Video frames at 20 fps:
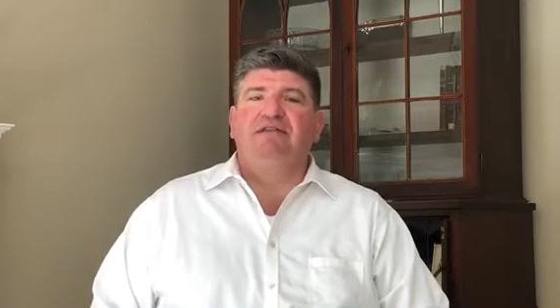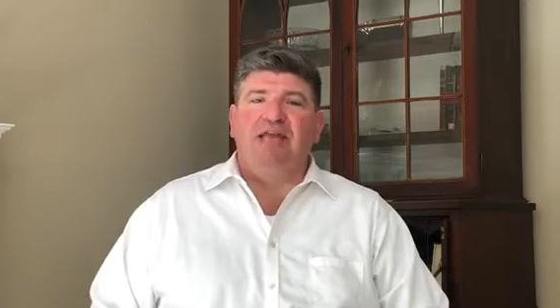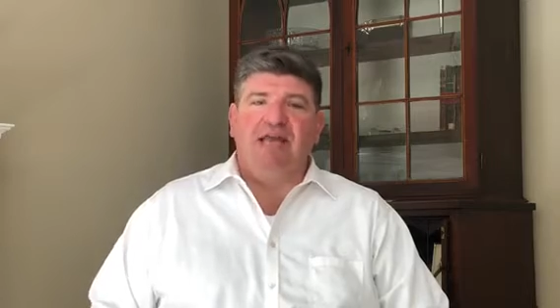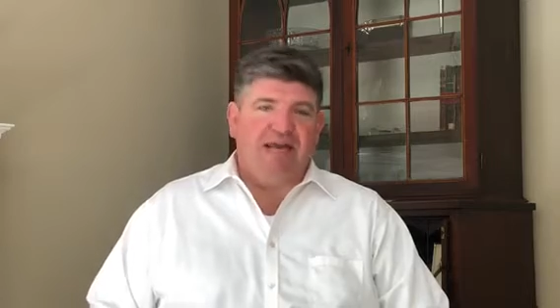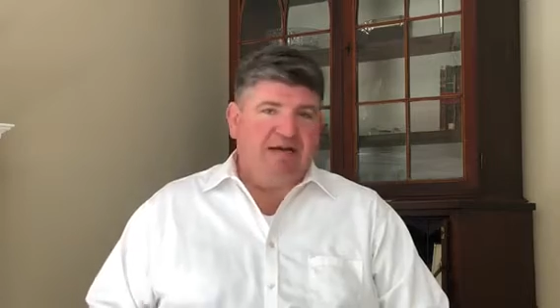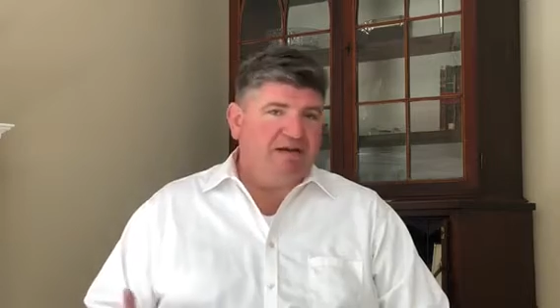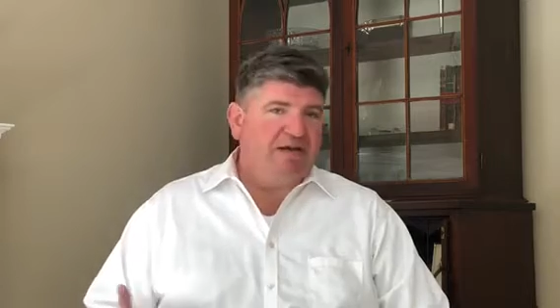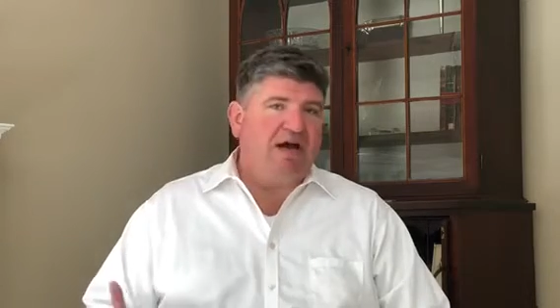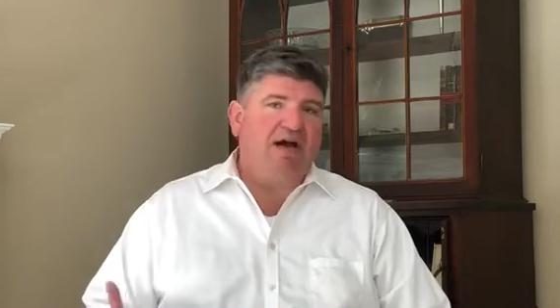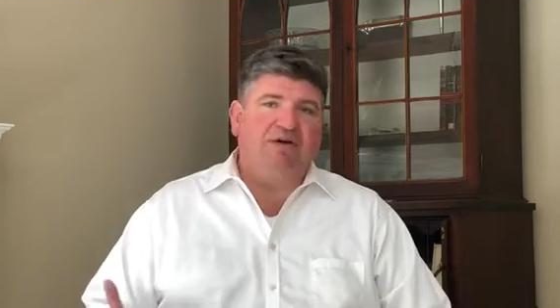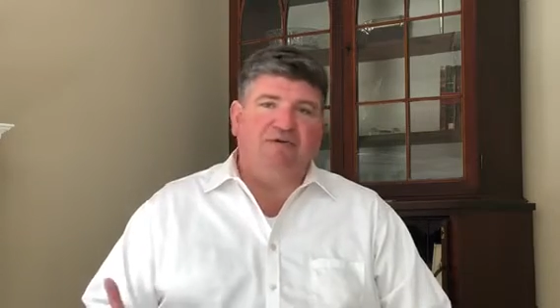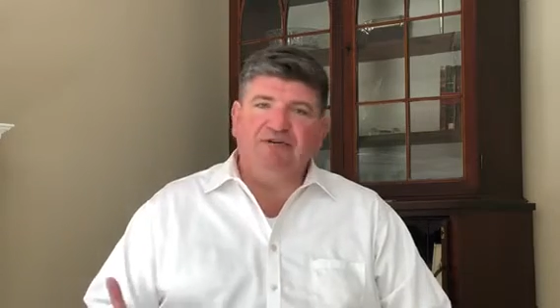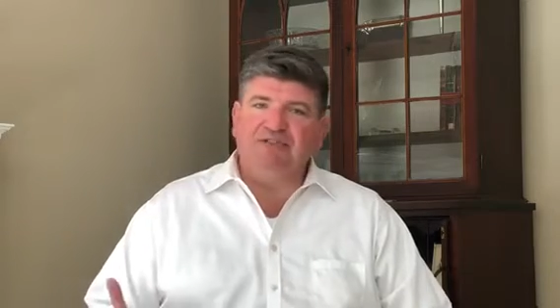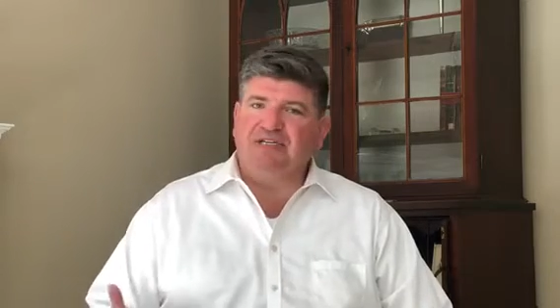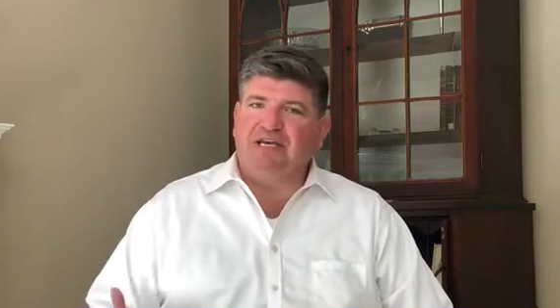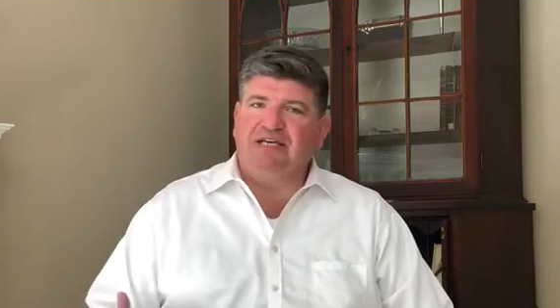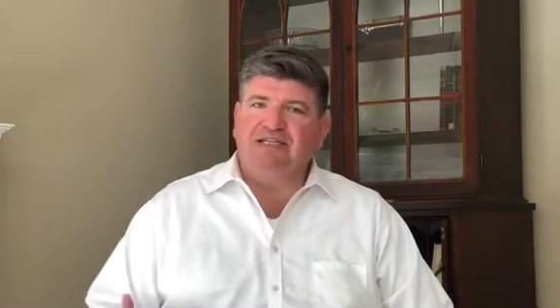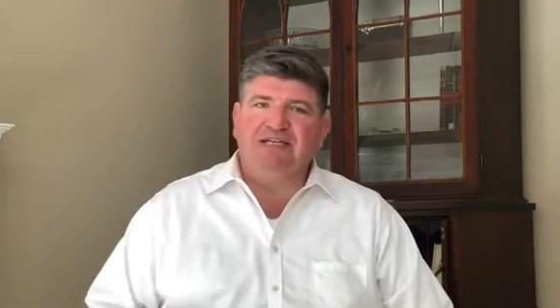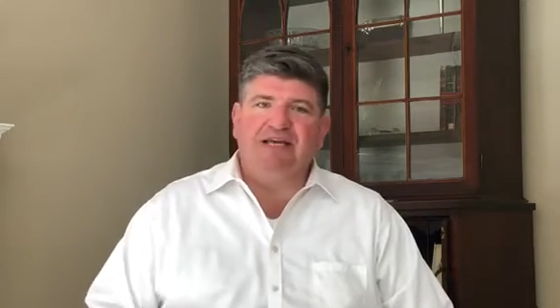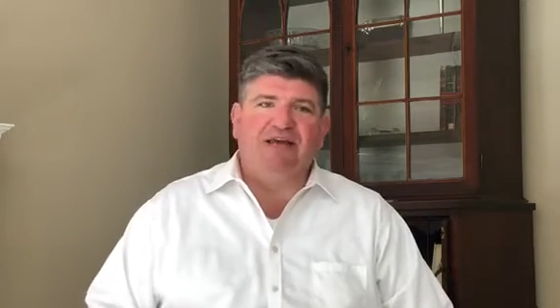and Congress
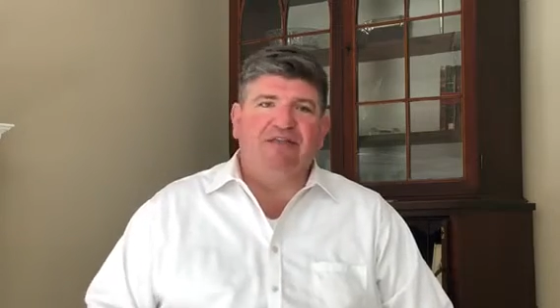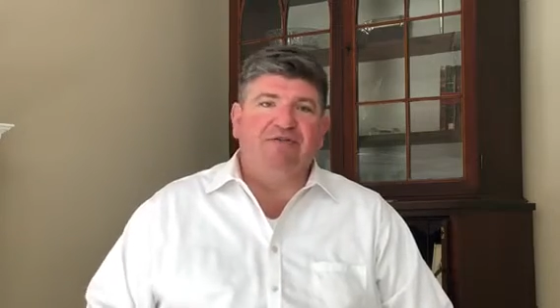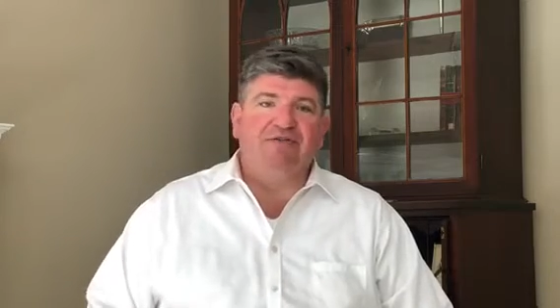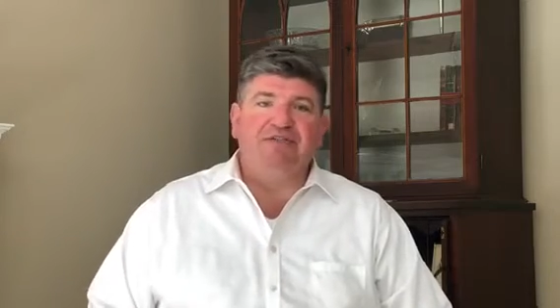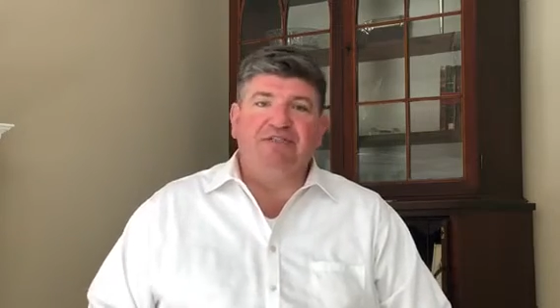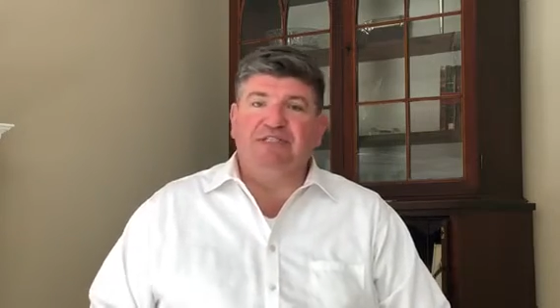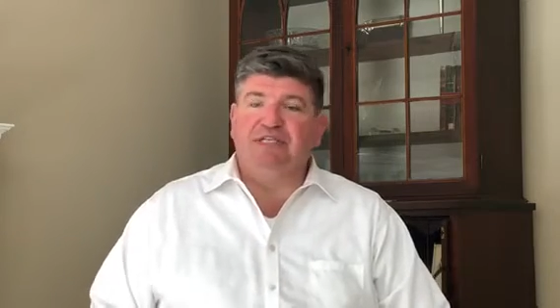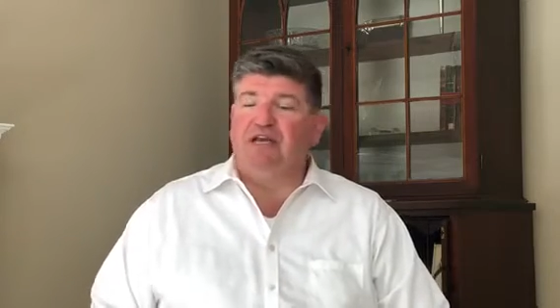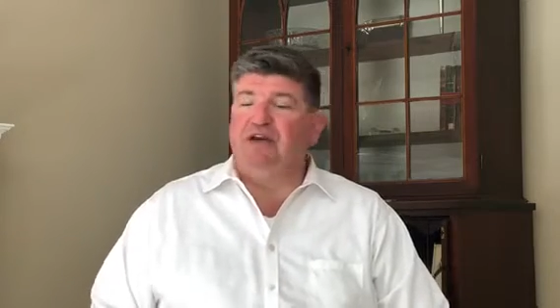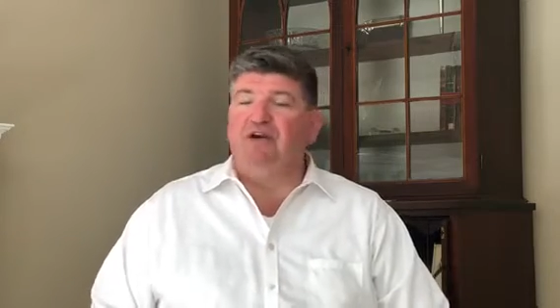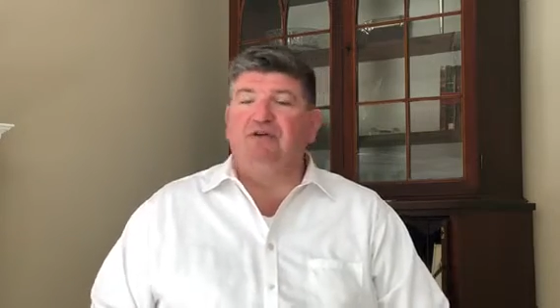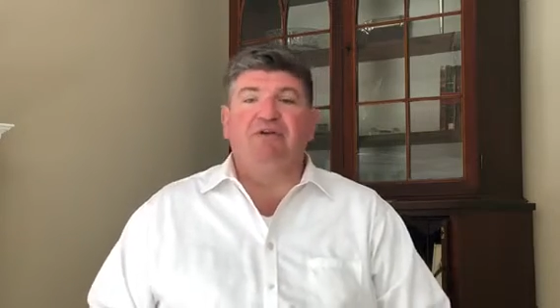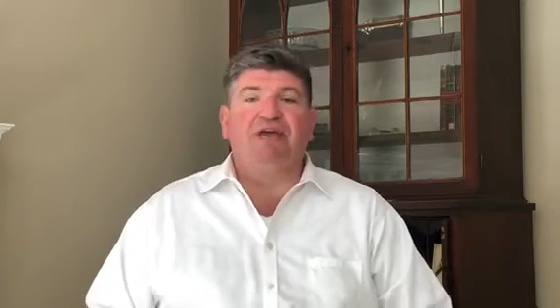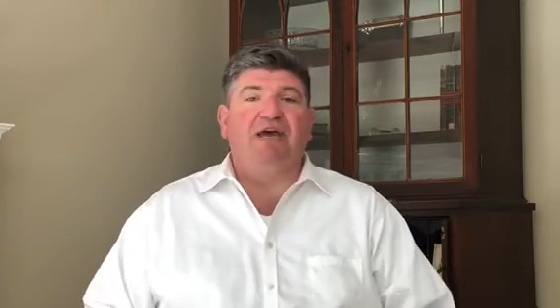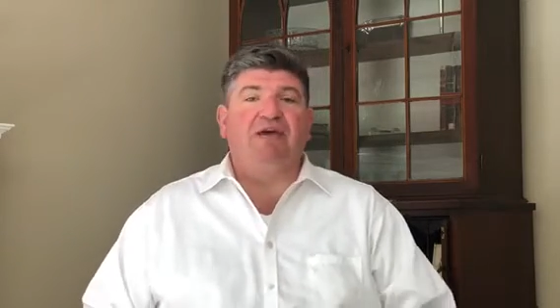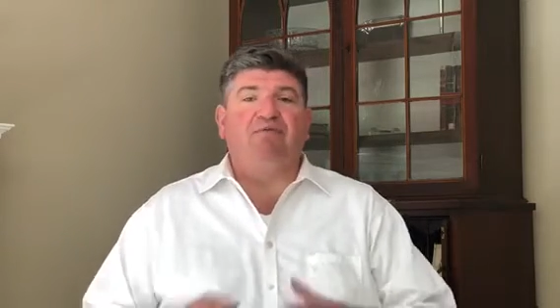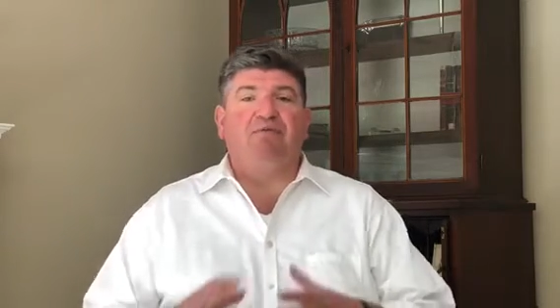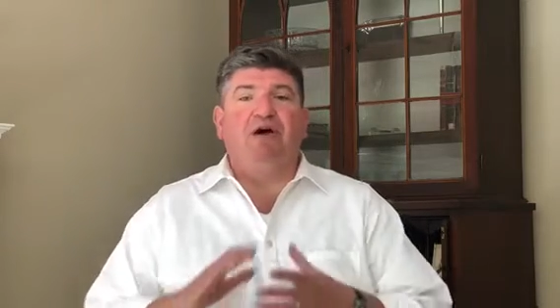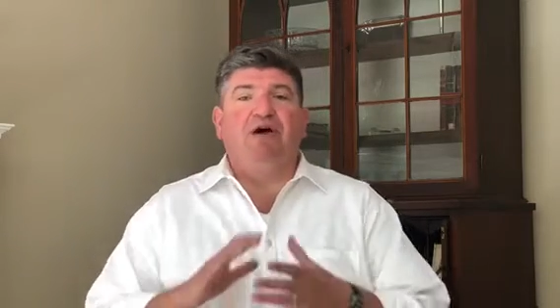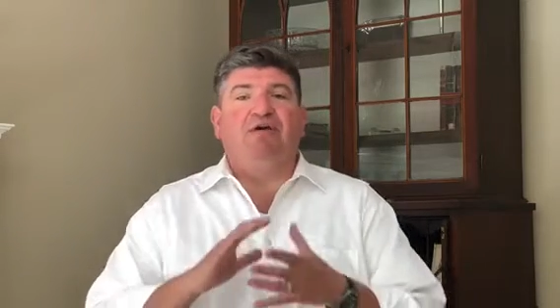got together and said,
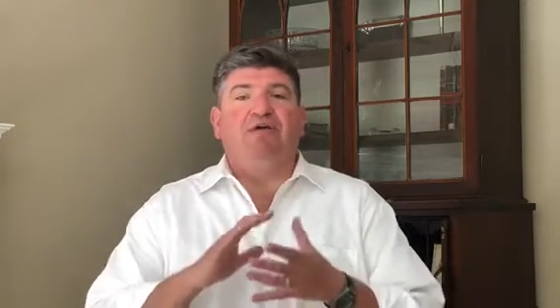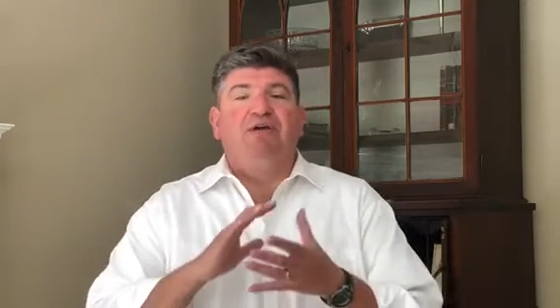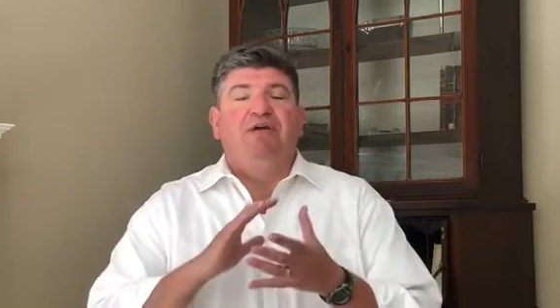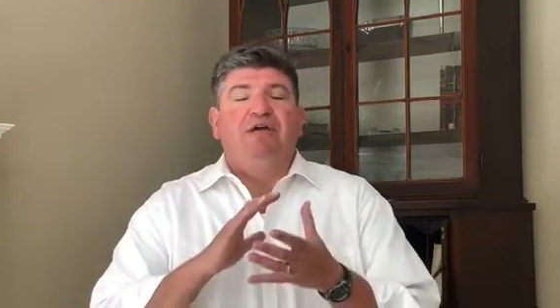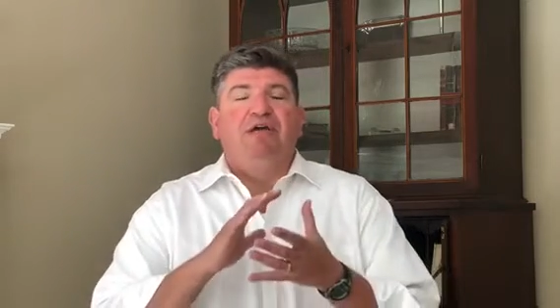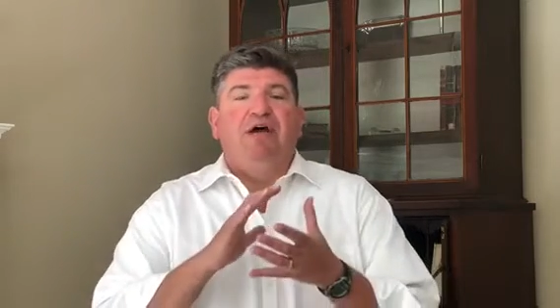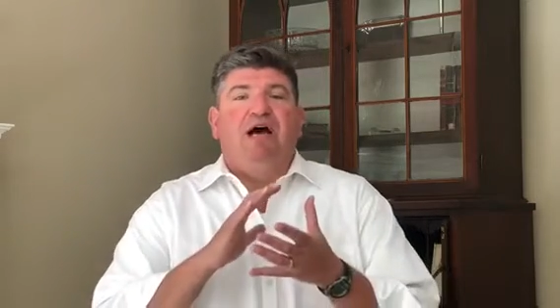okay, well,